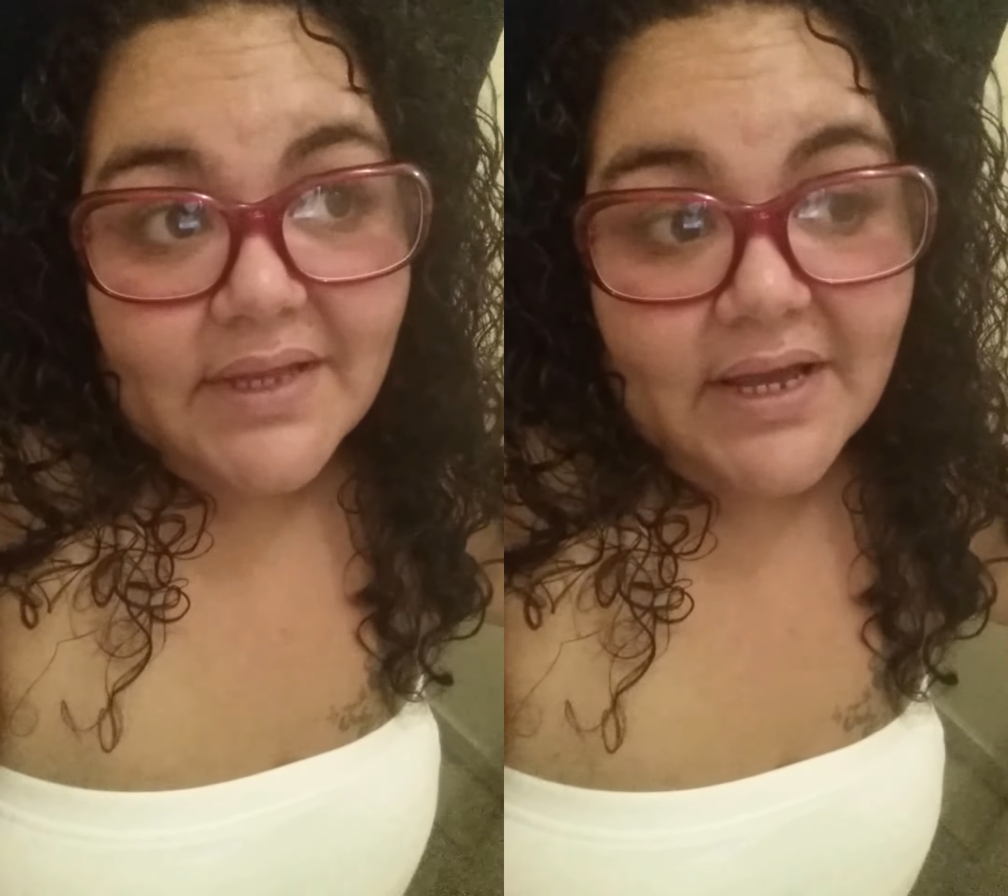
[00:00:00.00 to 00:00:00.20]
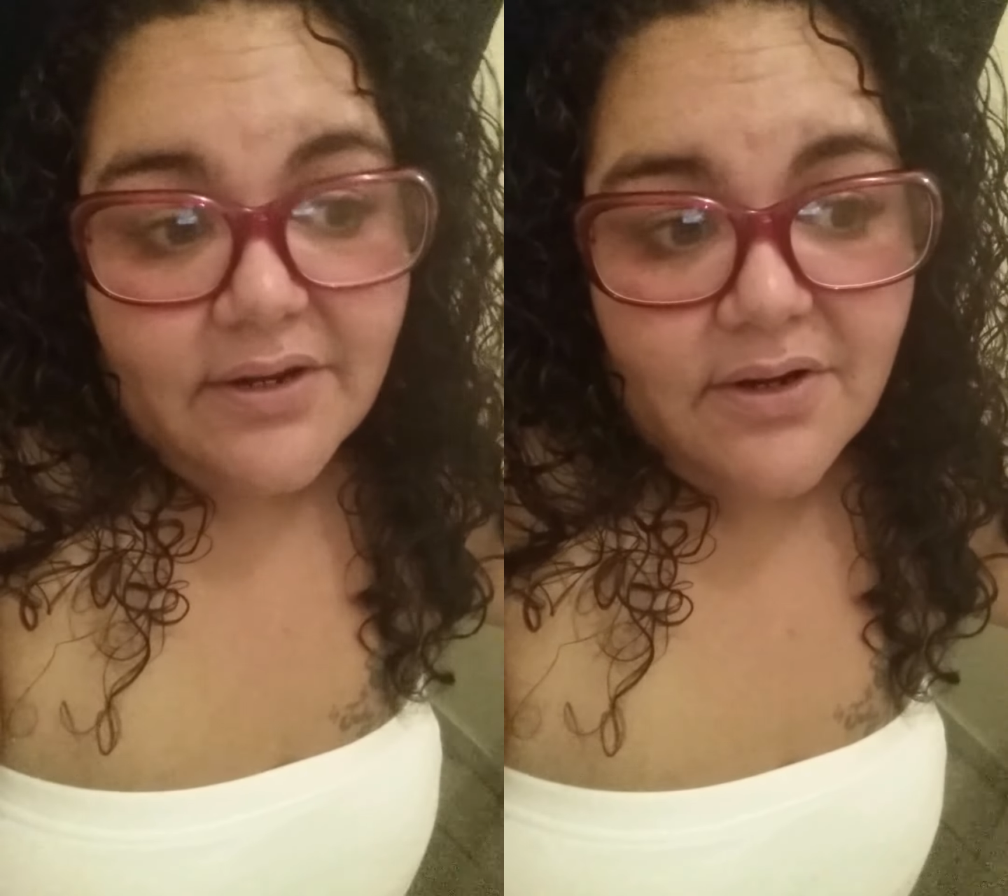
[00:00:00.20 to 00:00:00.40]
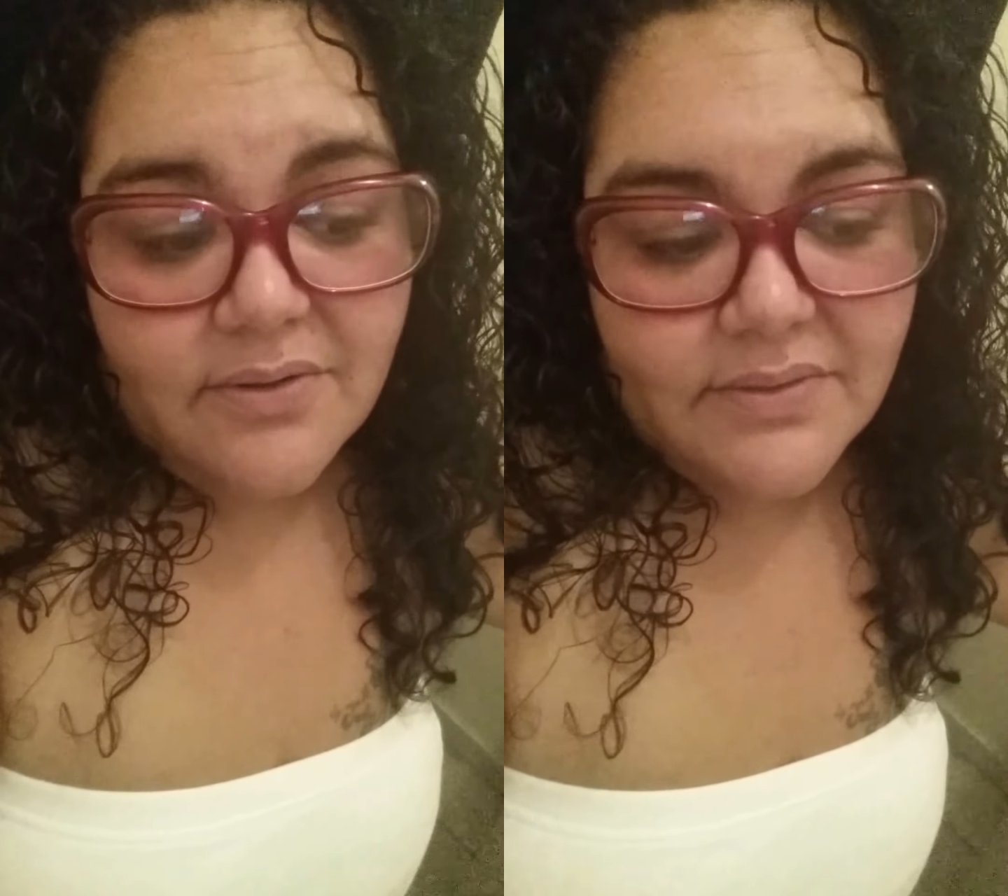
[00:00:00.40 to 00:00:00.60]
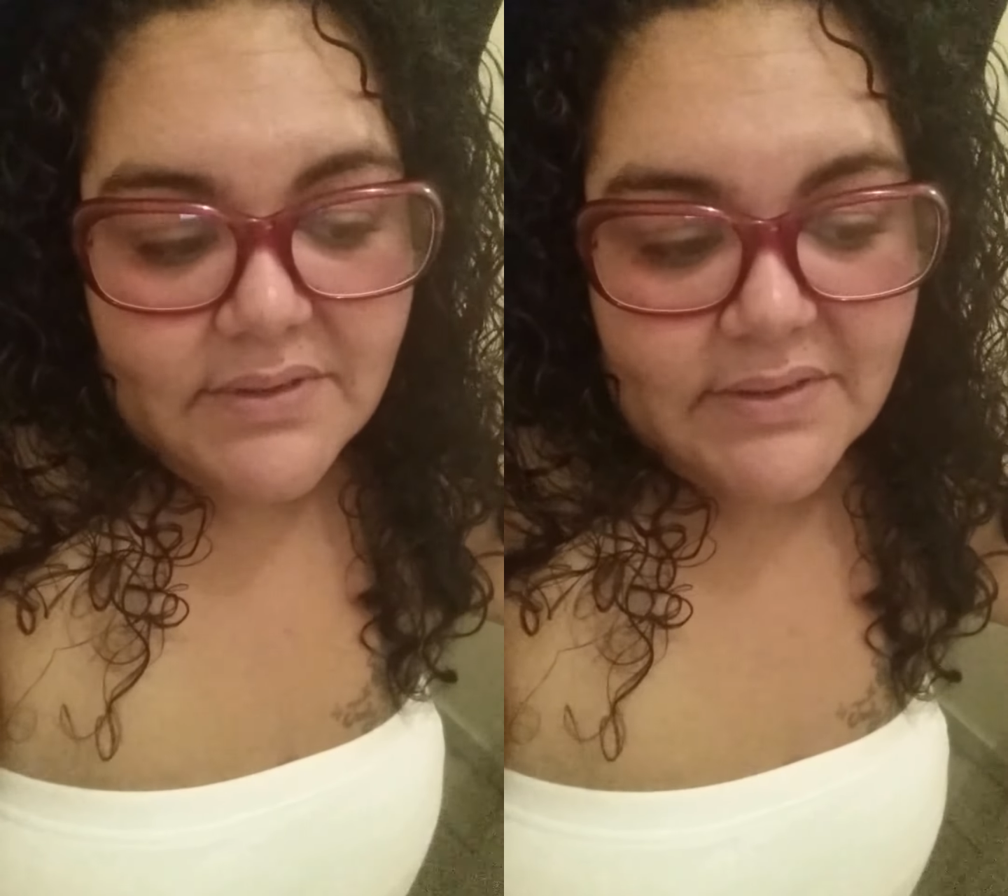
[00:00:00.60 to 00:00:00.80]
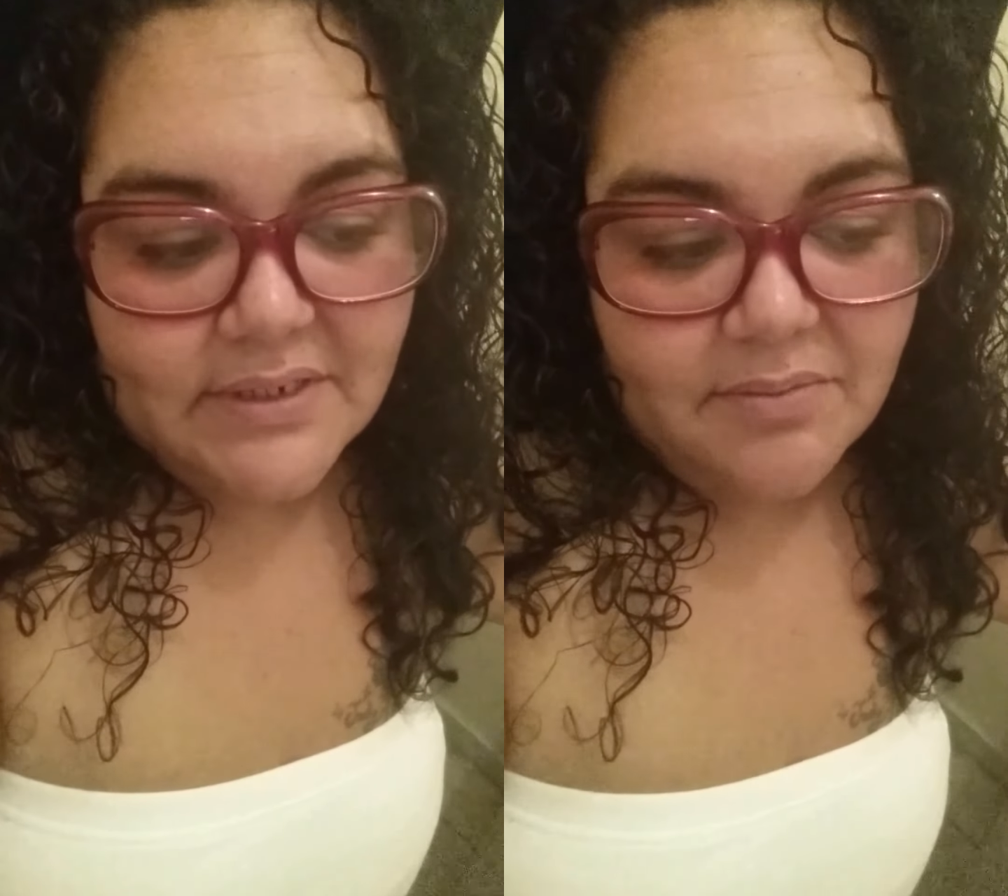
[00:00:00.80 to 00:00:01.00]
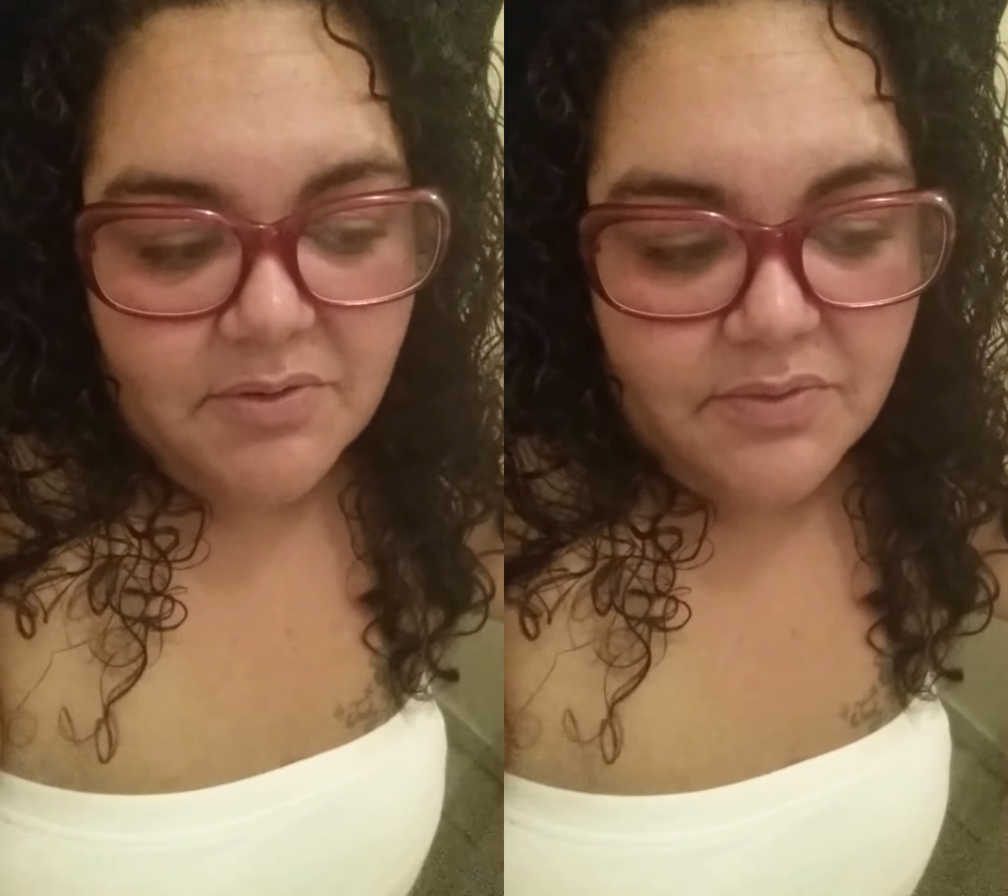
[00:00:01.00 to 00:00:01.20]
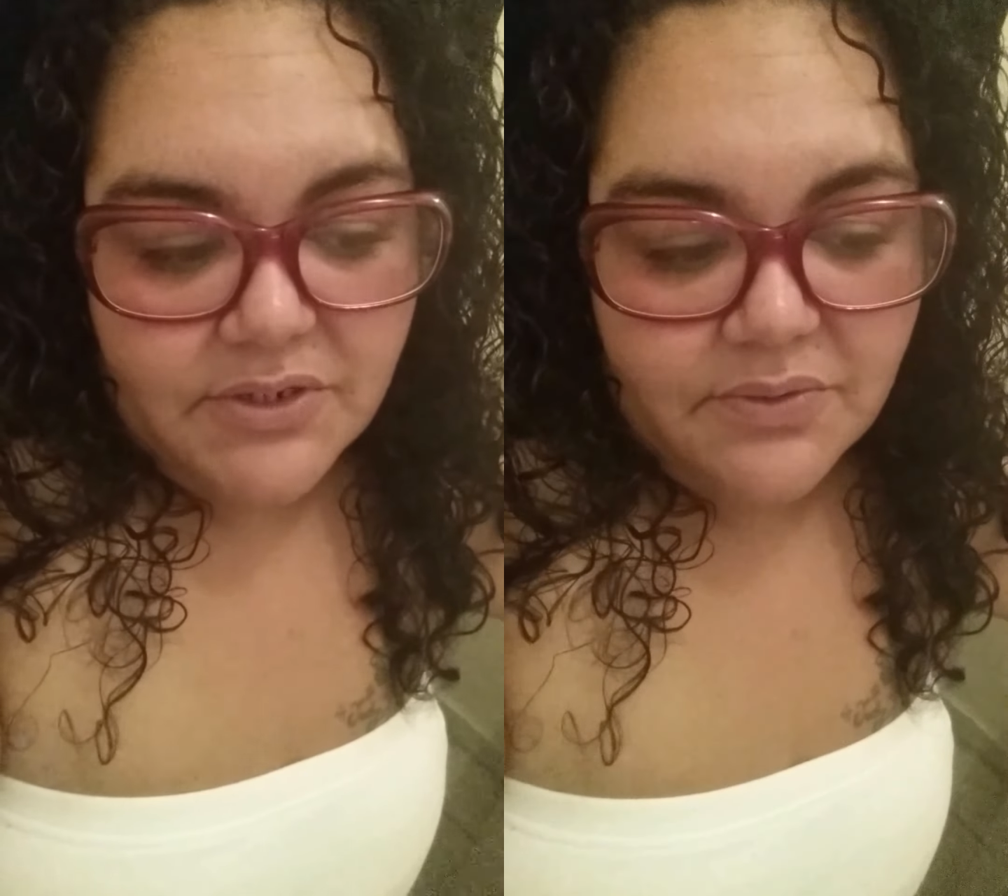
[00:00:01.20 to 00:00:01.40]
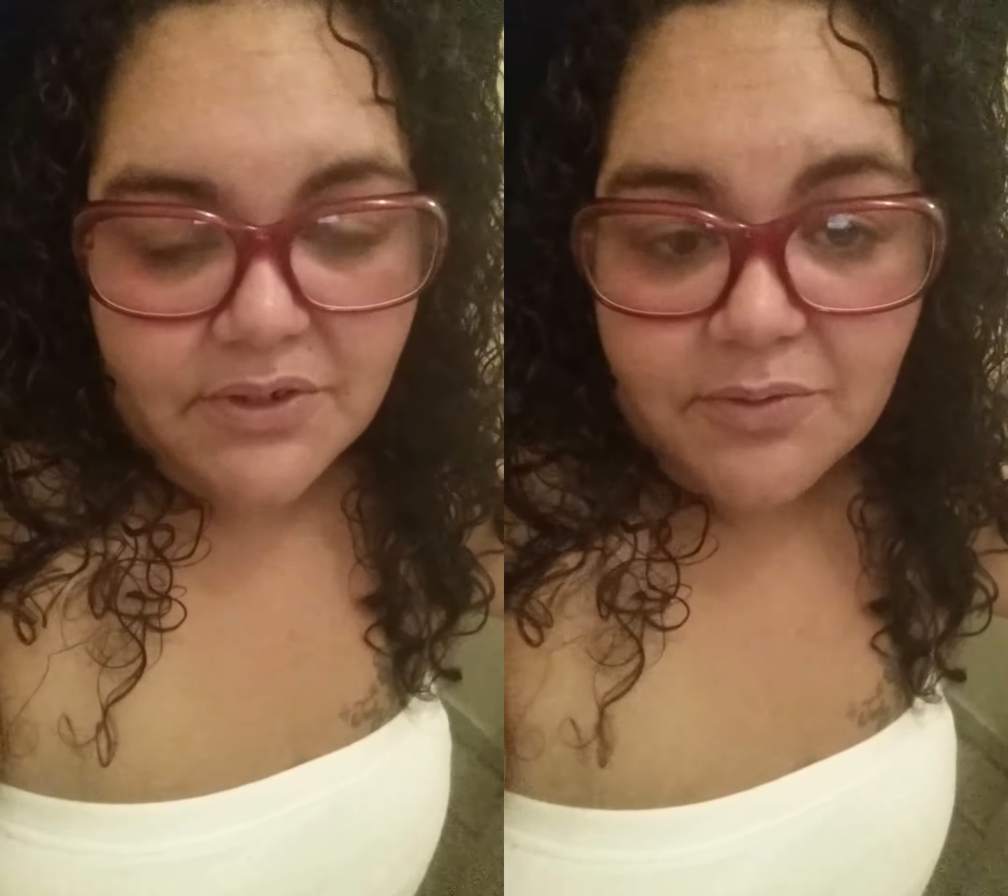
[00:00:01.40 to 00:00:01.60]
I don't know. Tell me
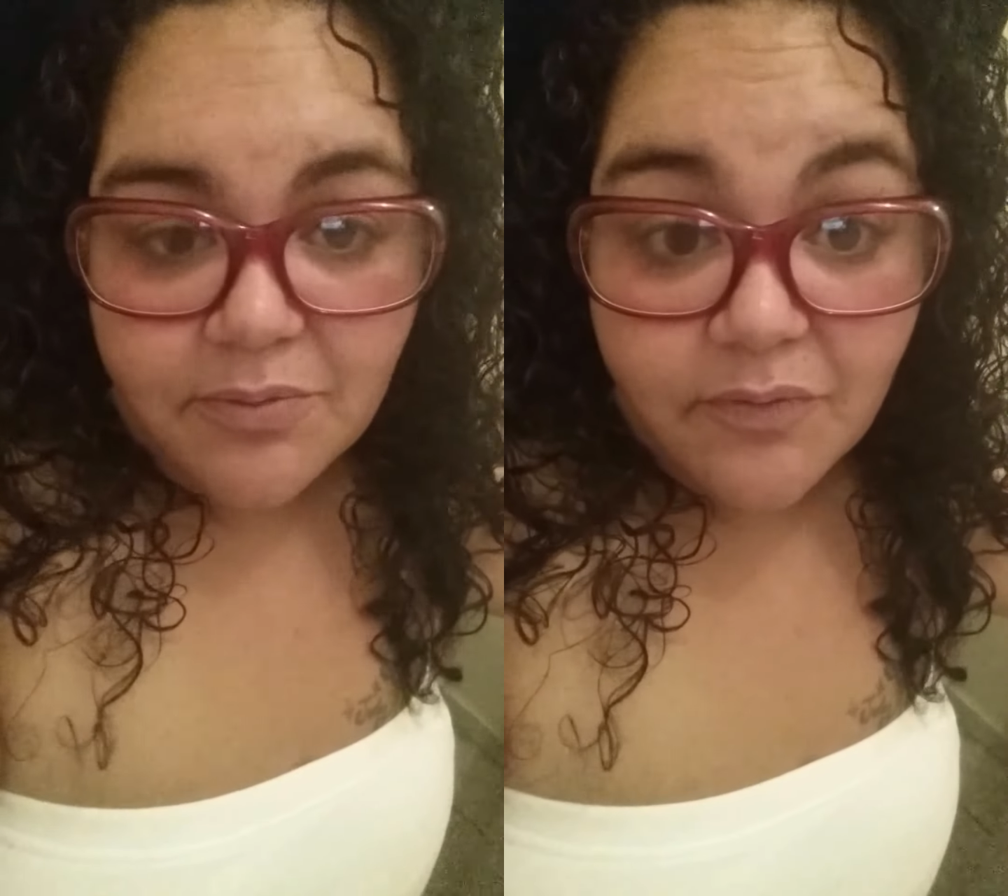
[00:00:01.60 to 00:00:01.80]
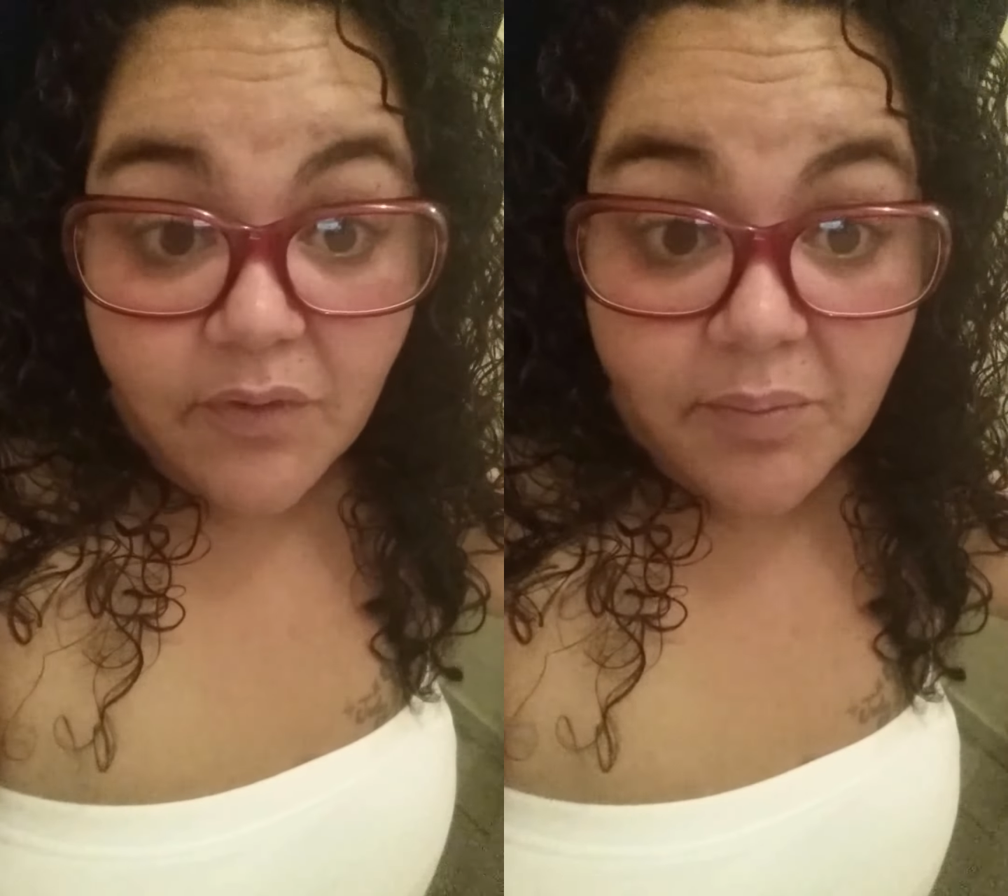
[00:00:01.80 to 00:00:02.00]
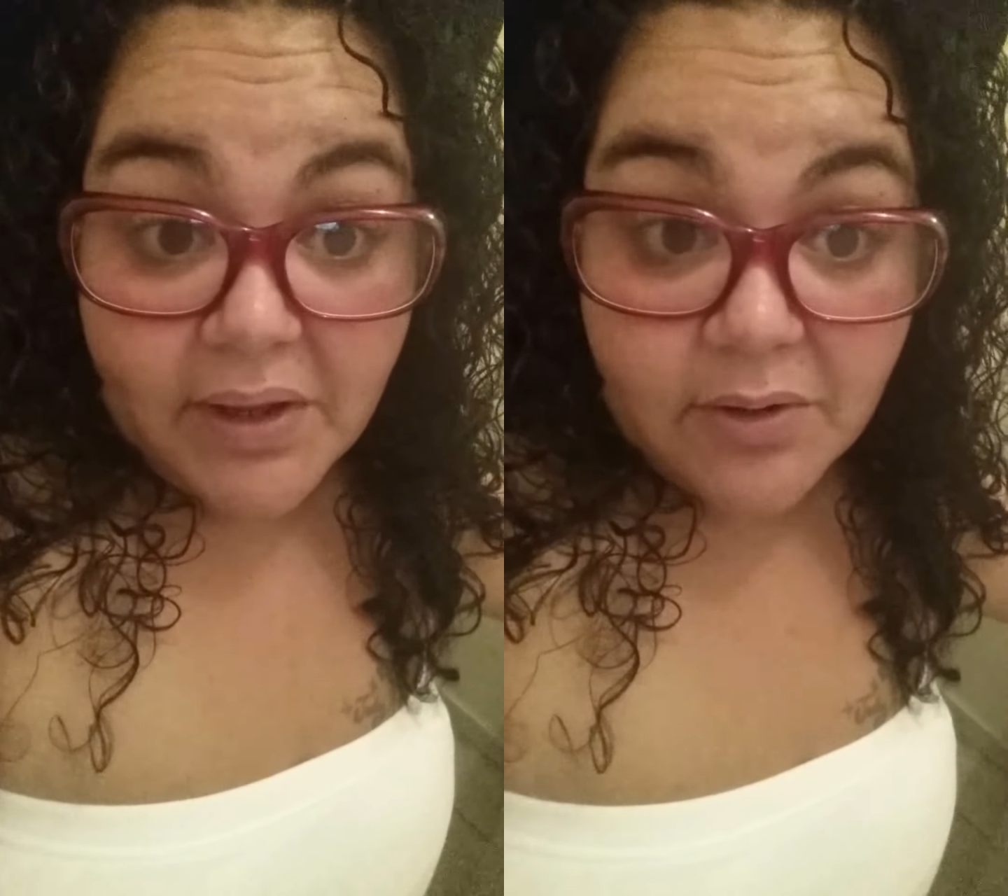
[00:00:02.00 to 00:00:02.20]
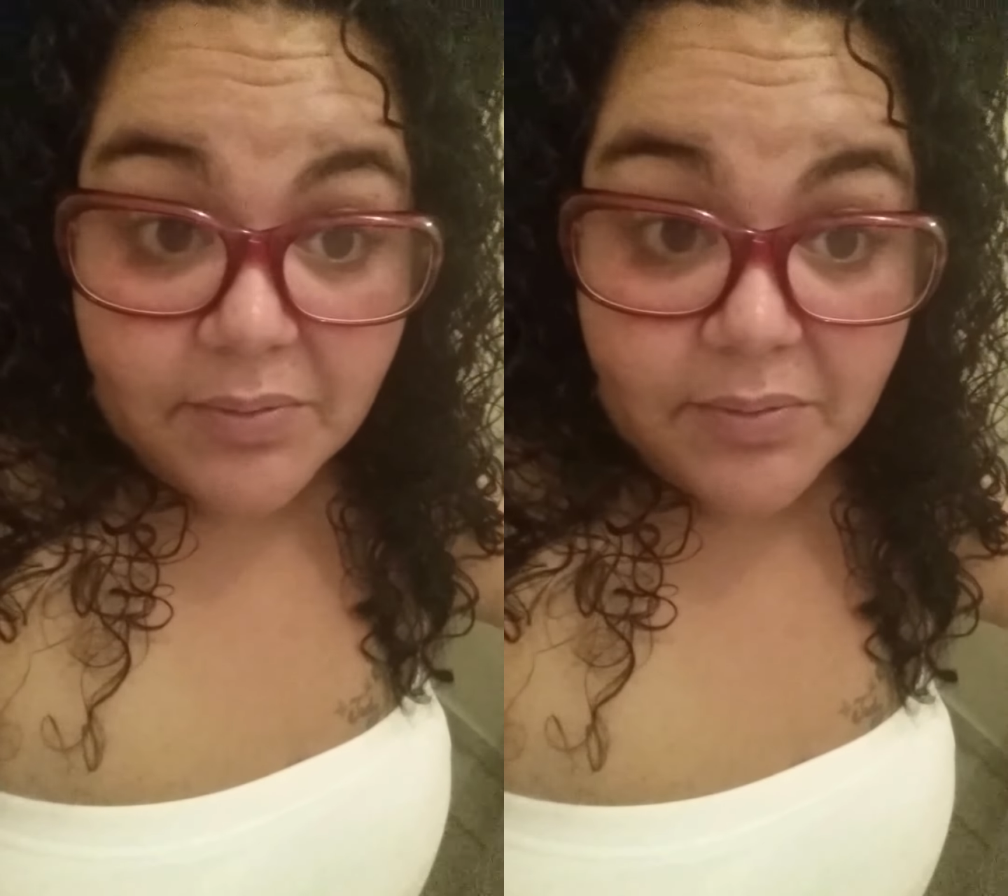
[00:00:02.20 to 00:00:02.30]
which one you prefer better,